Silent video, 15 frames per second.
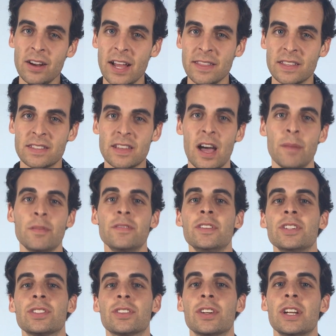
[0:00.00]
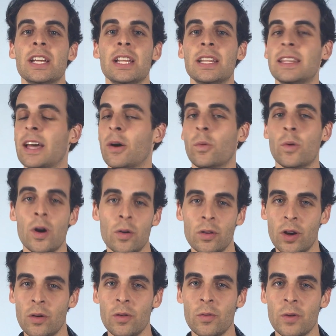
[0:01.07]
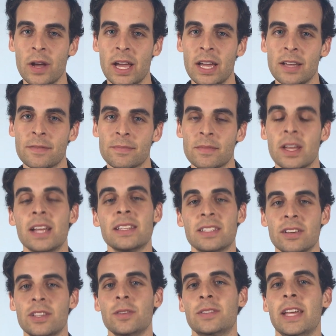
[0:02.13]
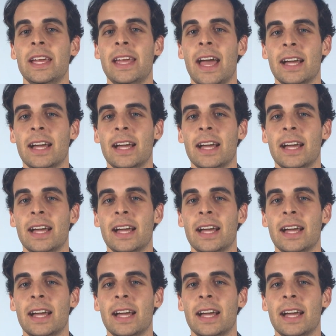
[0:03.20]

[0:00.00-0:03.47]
at the top of your screen that won't go away until you take